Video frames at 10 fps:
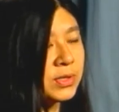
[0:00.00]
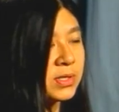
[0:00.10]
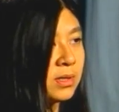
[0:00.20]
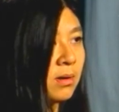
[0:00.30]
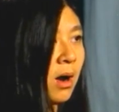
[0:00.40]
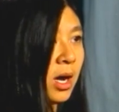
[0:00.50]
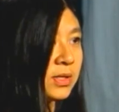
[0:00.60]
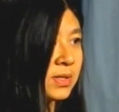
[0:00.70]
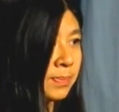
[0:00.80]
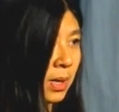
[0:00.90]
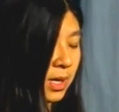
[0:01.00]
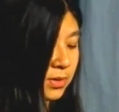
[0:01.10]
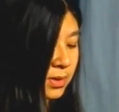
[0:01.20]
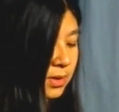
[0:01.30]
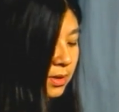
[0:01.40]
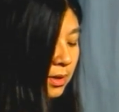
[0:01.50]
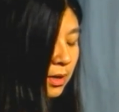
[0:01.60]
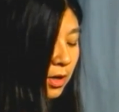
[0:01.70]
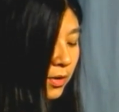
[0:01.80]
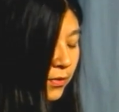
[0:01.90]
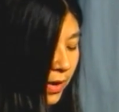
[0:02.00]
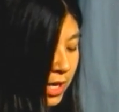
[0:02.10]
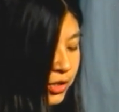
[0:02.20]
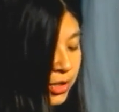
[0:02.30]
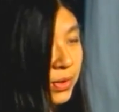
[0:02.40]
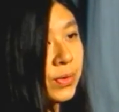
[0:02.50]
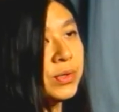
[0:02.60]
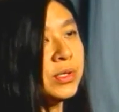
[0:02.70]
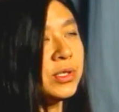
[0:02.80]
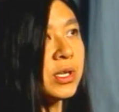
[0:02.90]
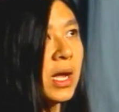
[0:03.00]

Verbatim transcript: are still hot spots of Agent Orange,